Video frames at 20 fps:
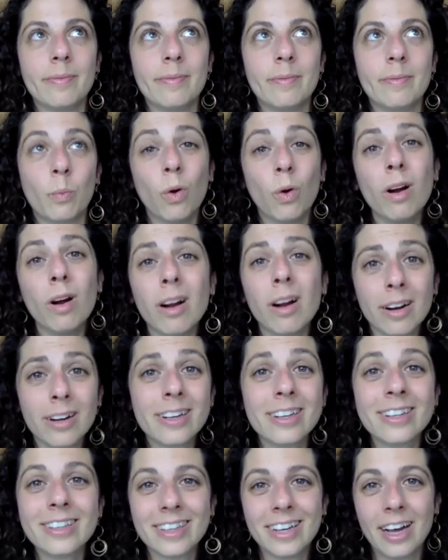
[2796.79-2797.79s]
work
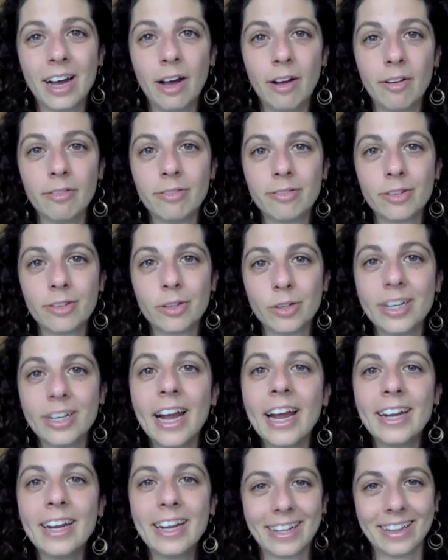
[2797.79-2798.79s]
of
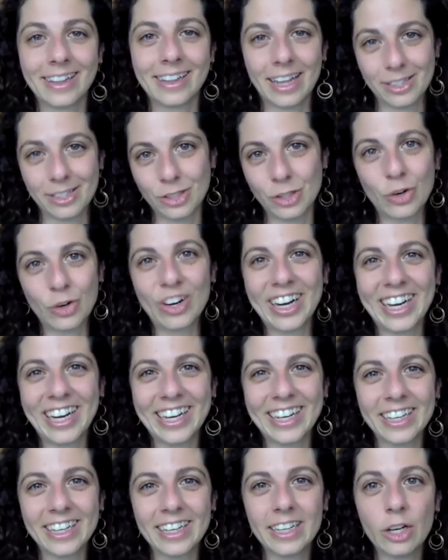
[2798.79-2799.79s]
creating this
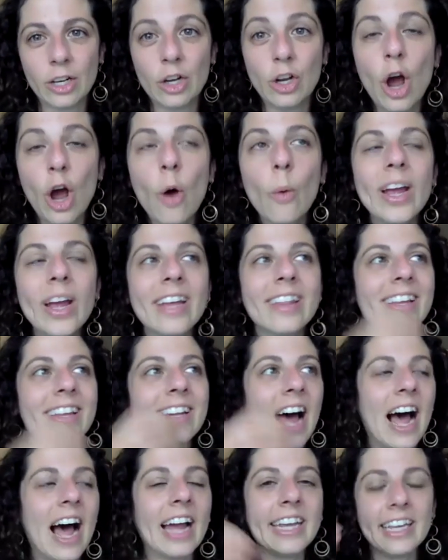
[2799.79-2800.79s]
story, knowing that
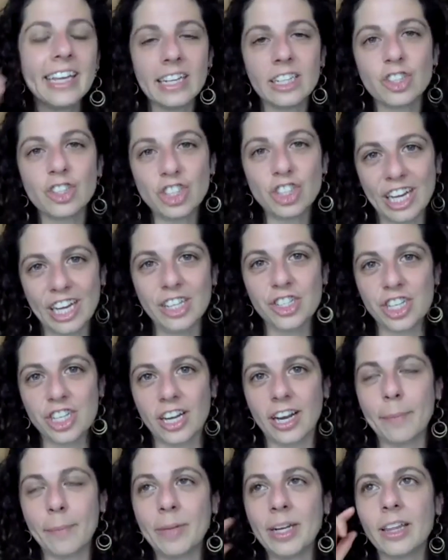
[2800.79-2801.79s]
I can change it.
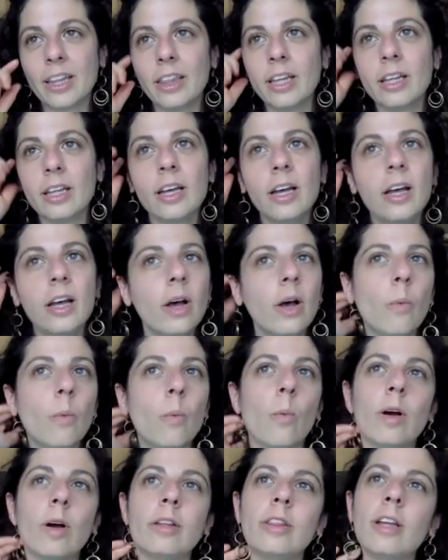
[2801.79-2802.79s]
I mean, I think
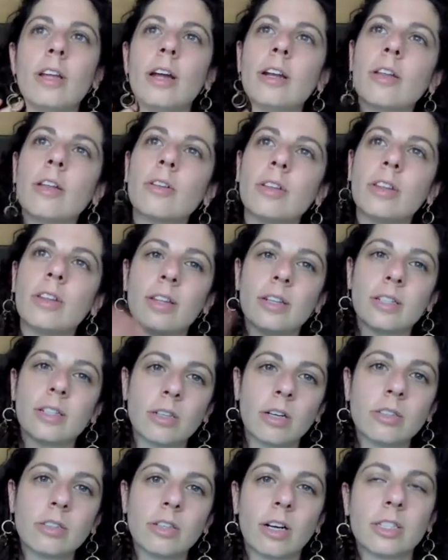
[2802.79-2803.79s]
another thing that
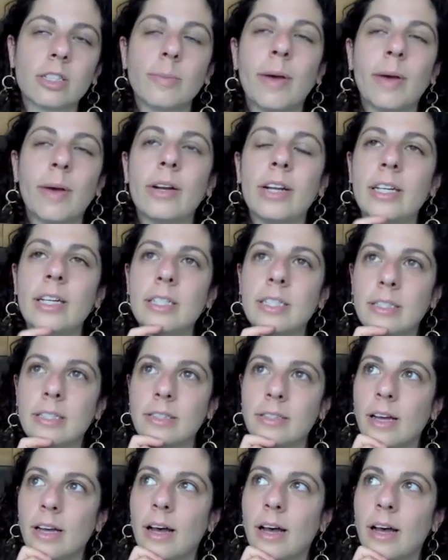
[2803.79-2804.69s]
Sartre talks about is